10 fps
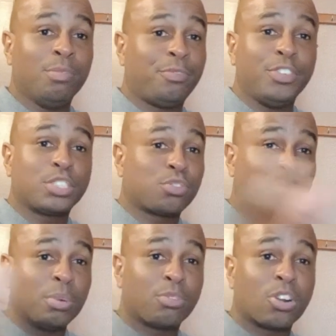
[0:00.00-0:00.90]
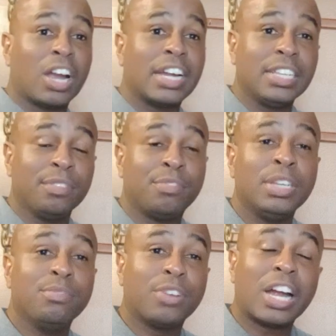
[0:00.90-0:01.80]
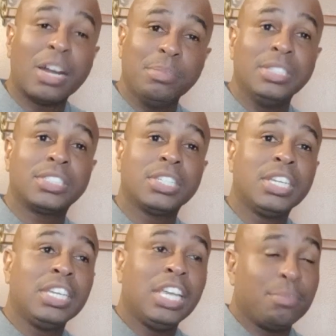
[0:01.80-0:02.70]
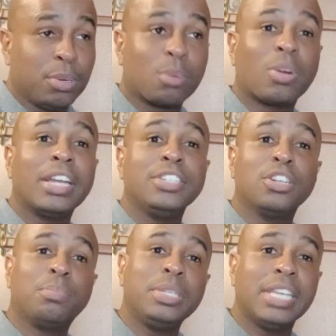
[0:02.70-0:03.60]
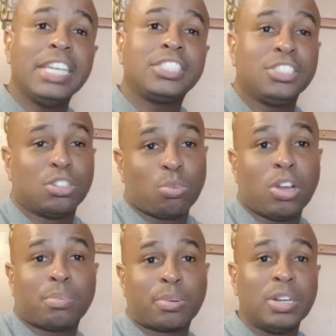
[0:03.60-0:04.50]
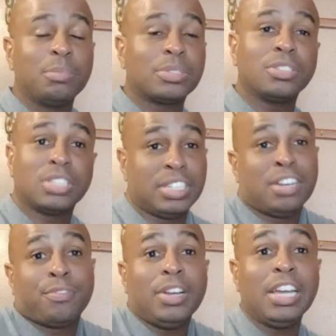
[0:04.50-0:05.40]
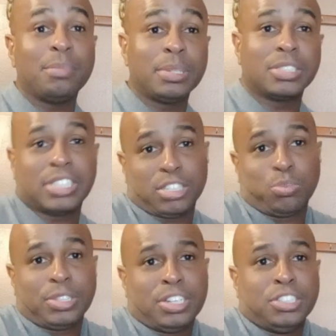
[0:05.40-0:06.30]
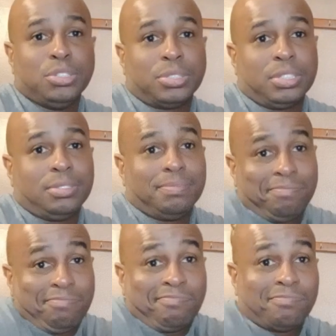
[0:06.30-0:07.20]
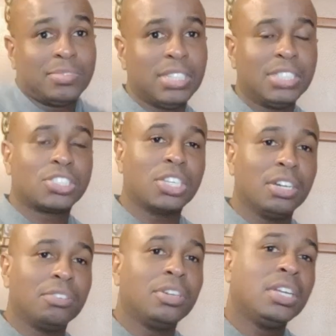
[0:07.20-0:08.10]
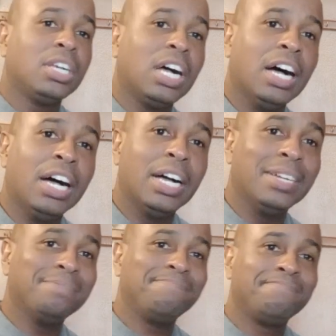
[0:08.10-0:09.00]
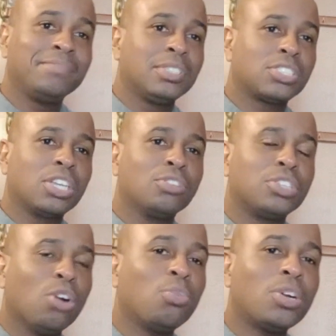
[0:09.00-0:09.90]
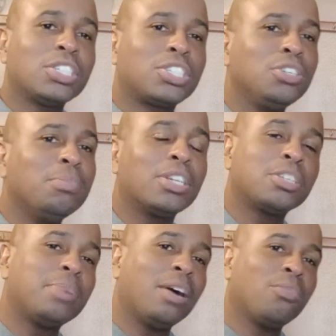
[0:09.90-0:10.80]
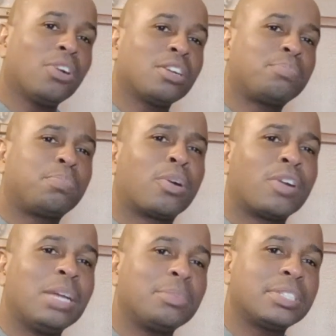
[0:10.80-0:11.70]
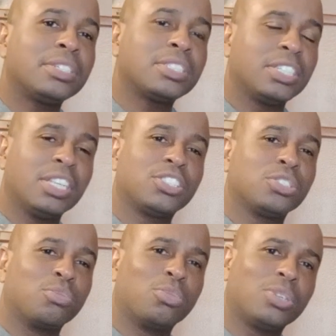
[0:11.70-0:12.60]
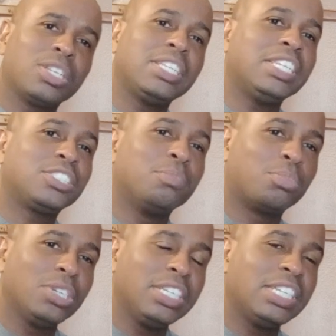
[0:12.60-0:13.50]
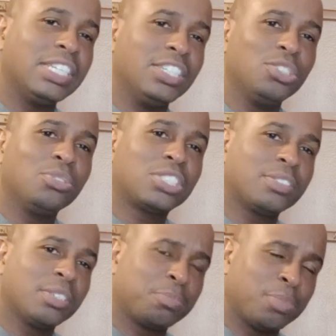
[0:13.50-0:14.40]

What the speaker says: fish from a variety of environments and put them right in your pH and your water parameters, and they're fine because that's what they're used to. And so, so don't worry too much about water parameters unless you're really into breeding and doing something